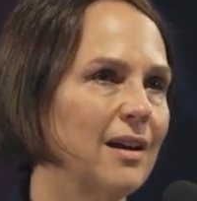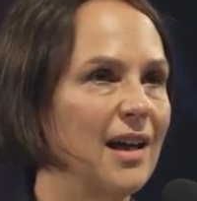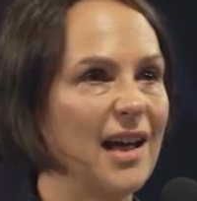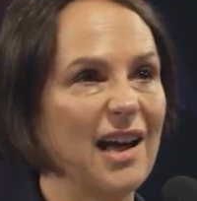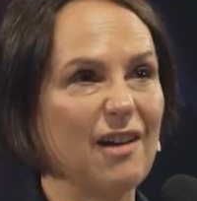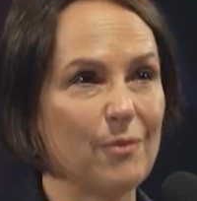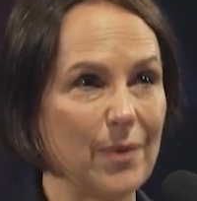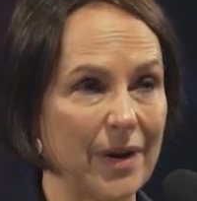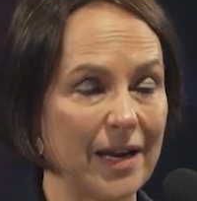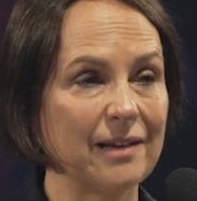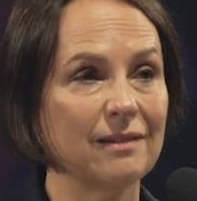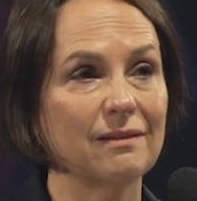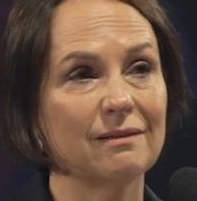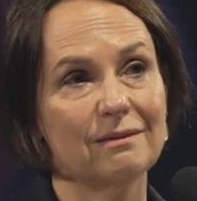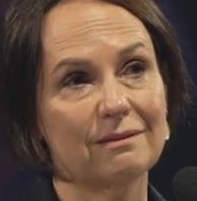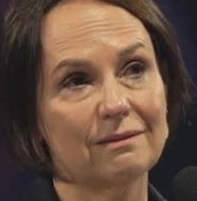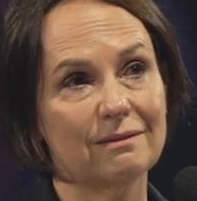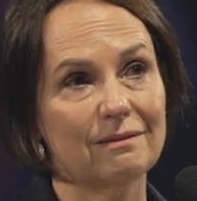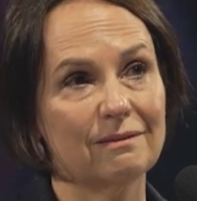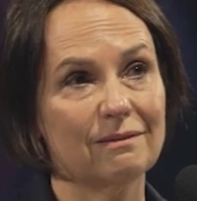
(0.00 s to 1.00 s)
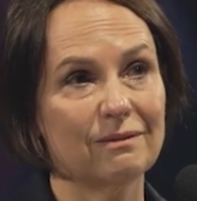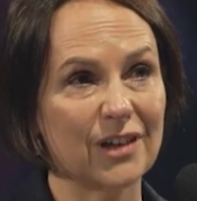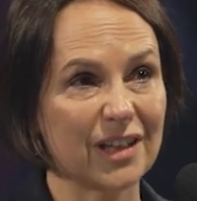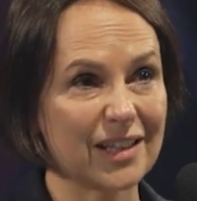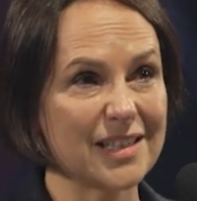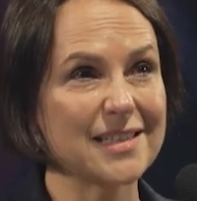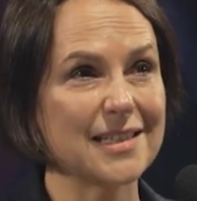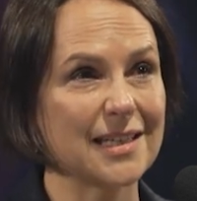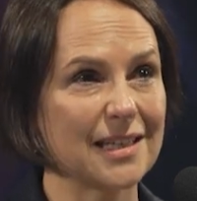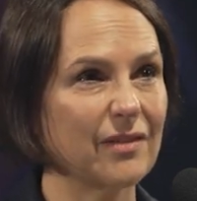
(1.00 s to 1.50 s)
have been really
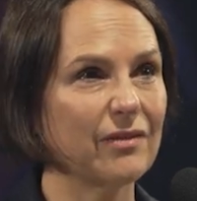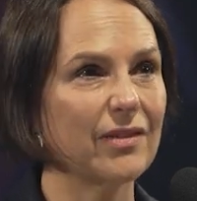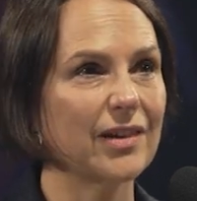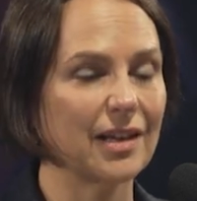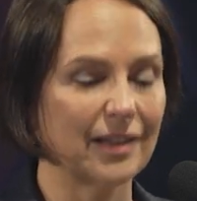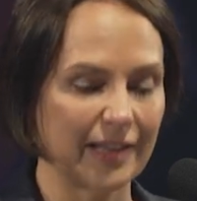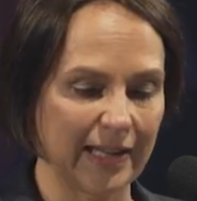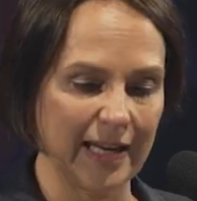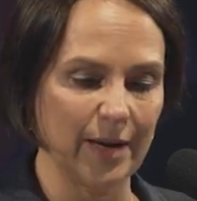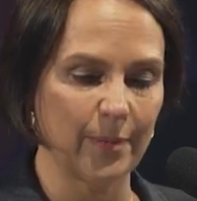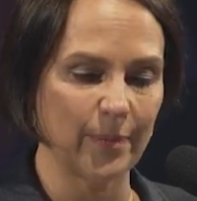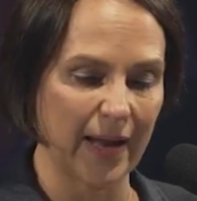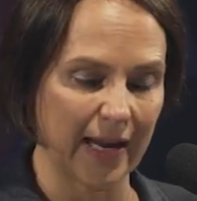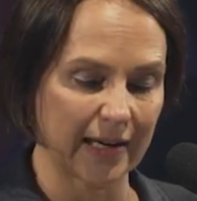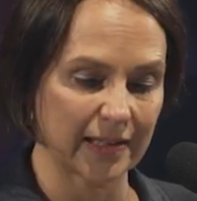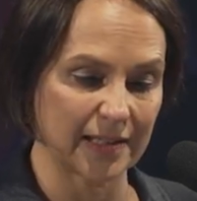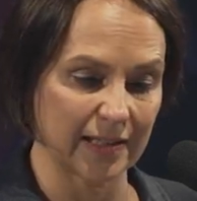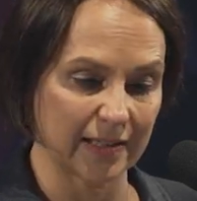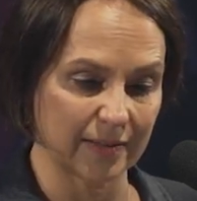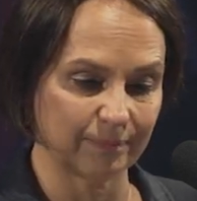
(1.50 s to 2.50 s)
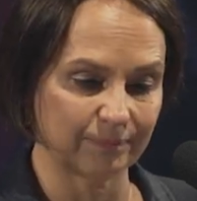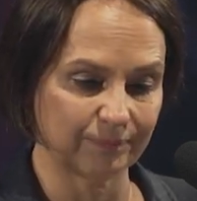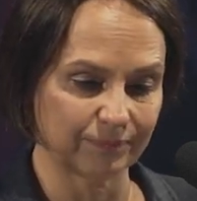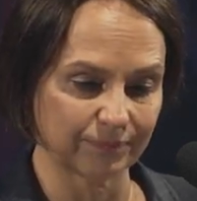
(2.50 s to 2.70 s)
significantly impacted.